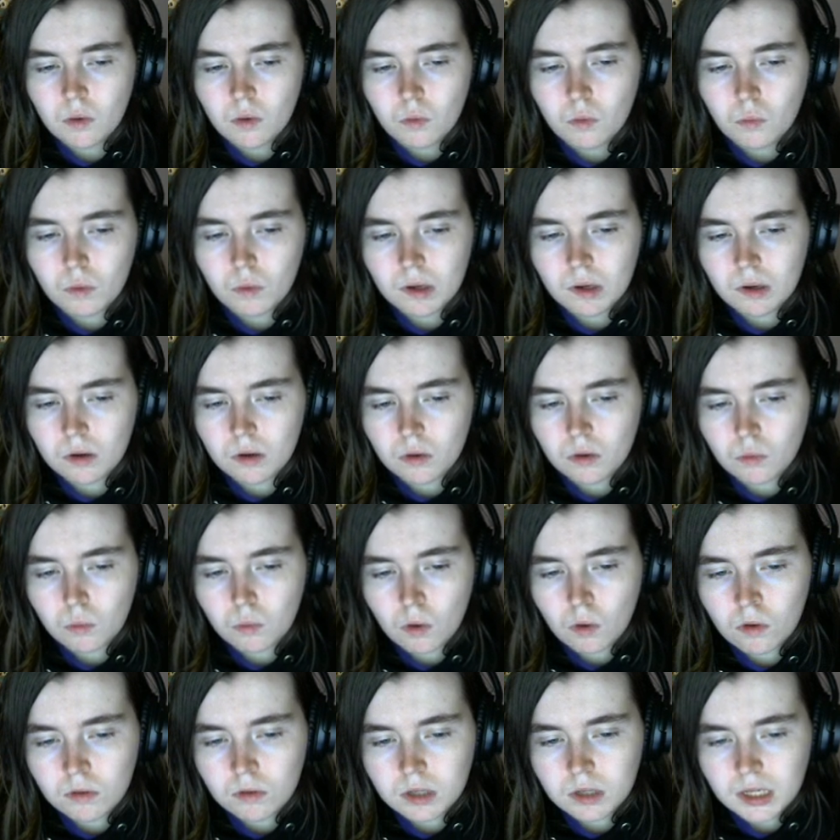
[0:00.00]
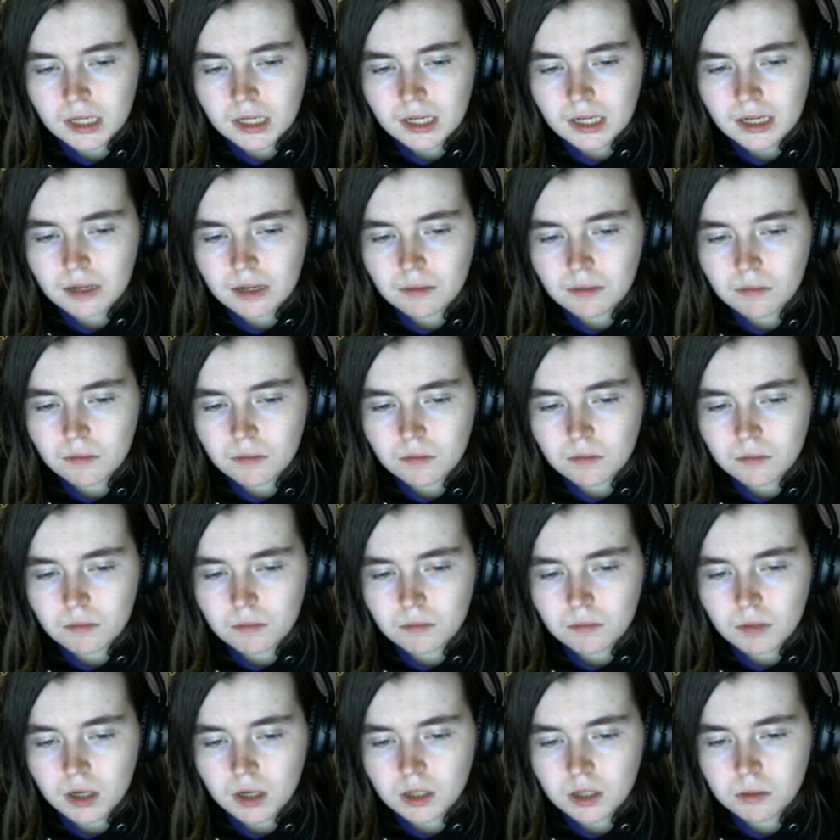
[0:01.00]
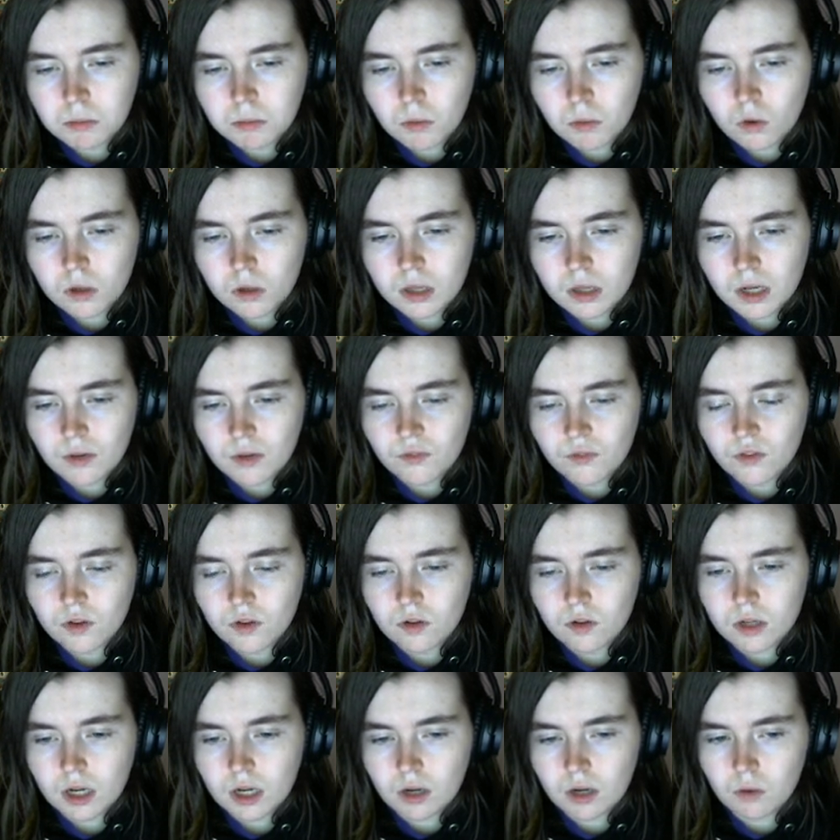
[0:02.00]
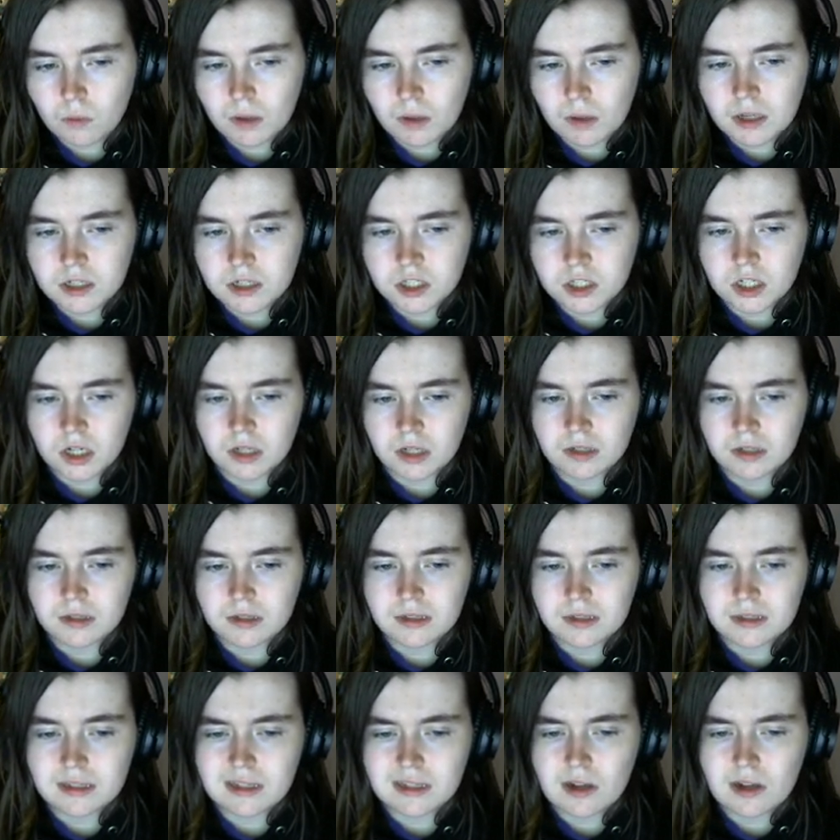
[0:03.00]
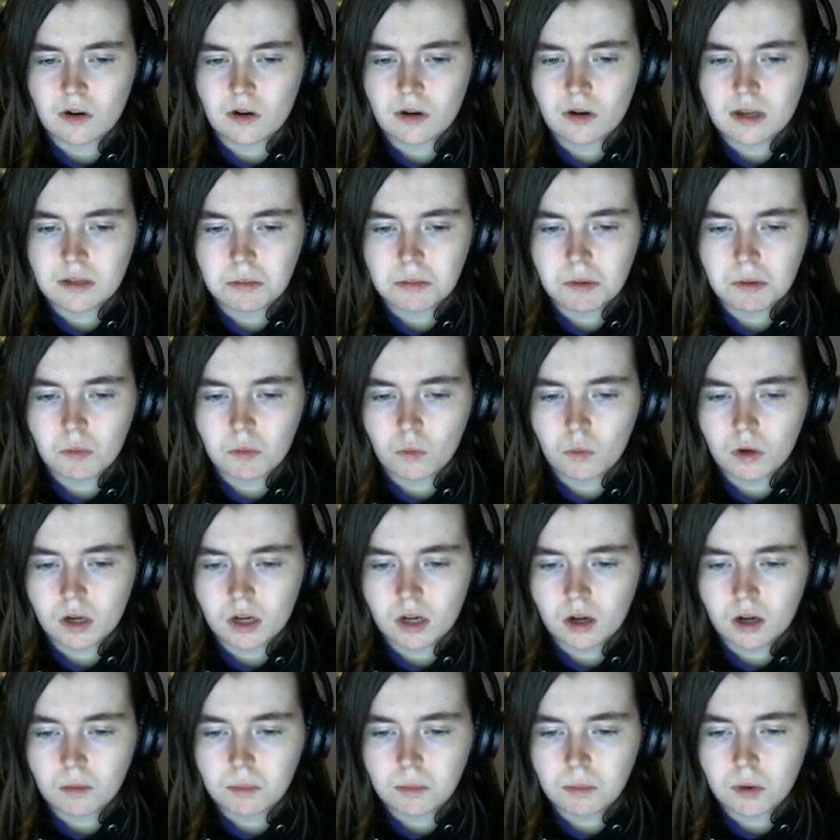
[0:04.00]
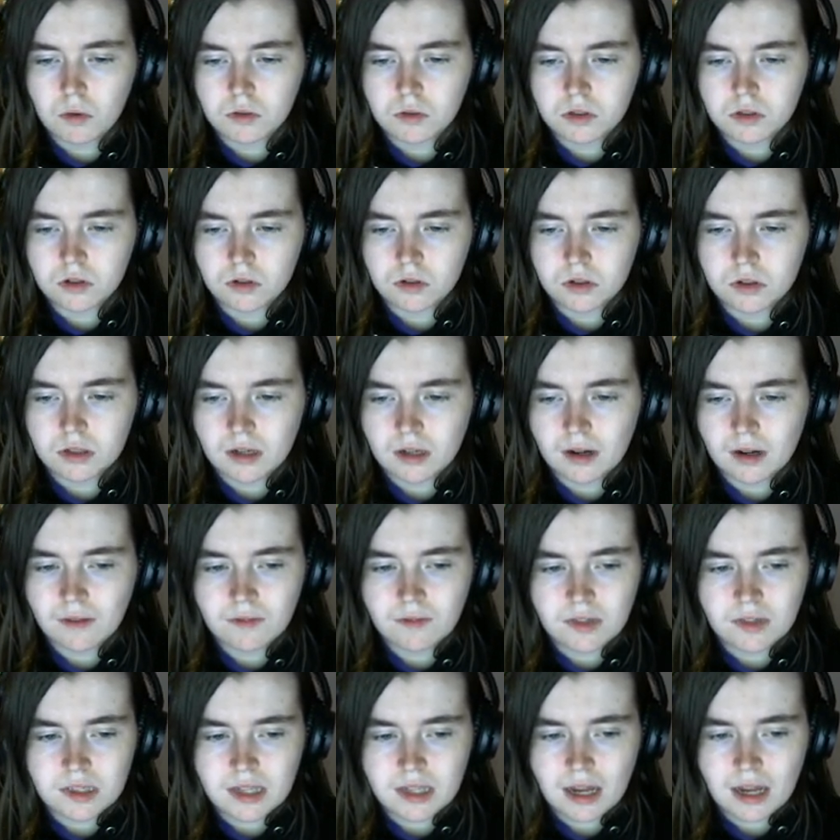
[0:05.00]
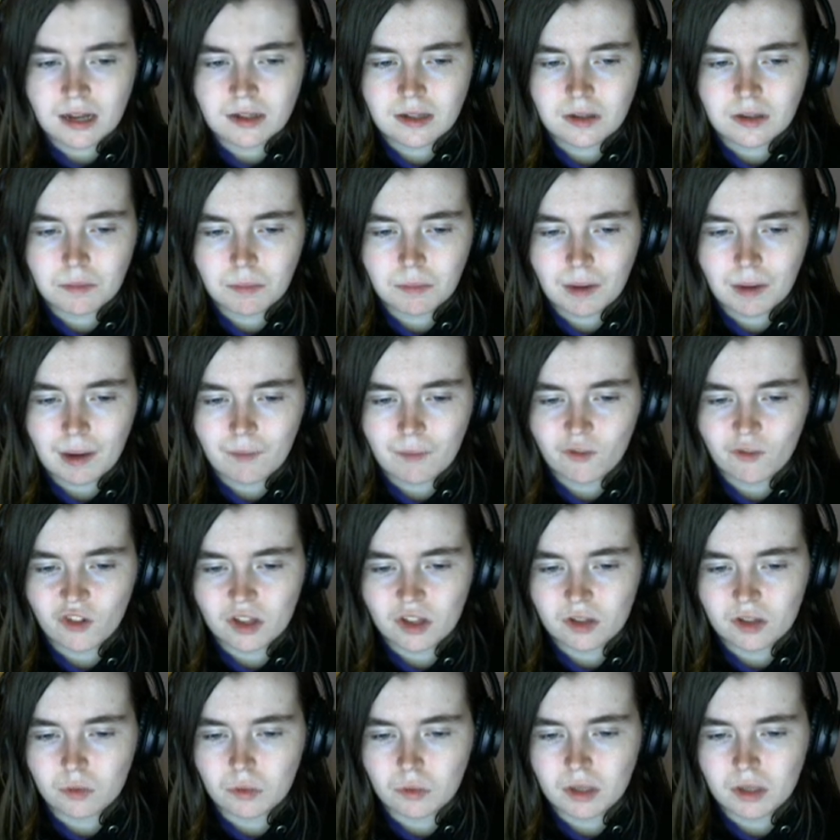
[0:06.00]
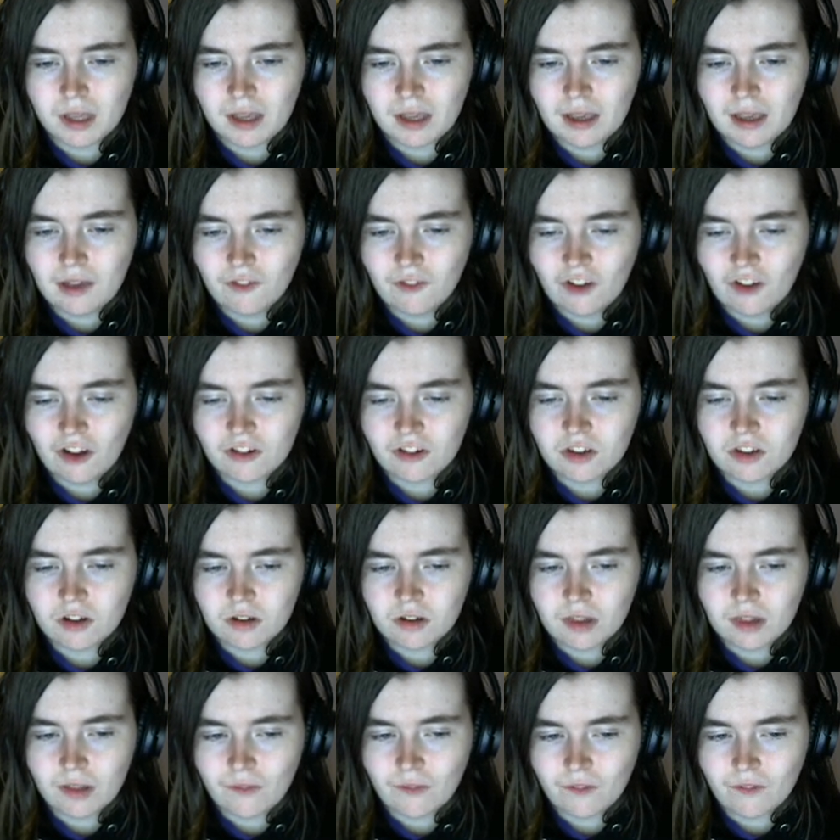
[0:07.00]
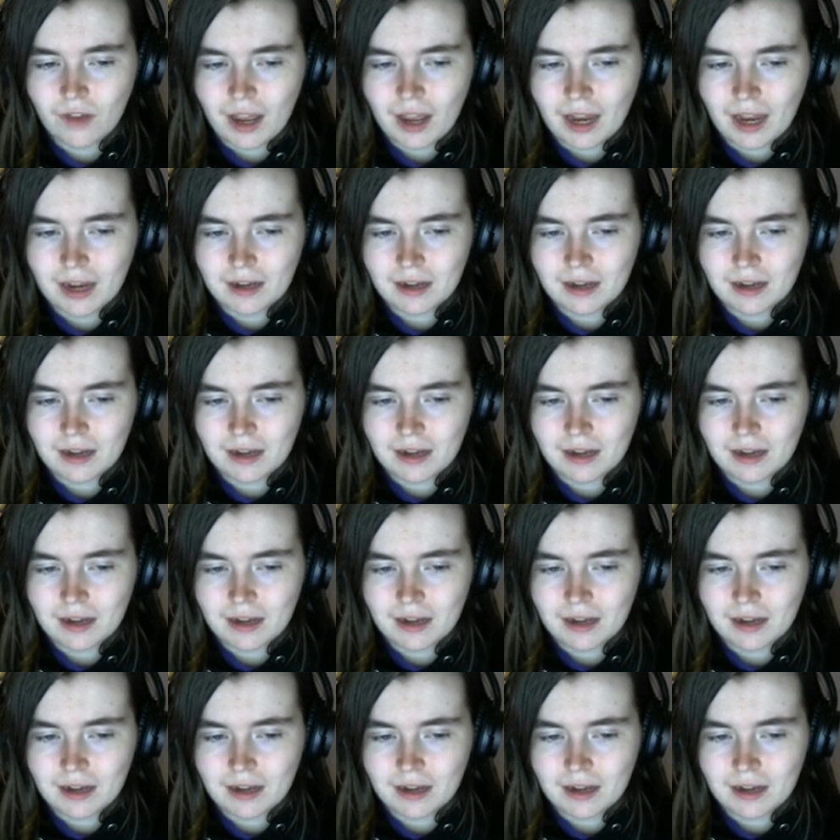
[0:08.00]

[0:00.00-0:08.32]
We won't need much more than a few decorations. Suri's been working on posters, and I've designed some pamphlets we can give out during the event.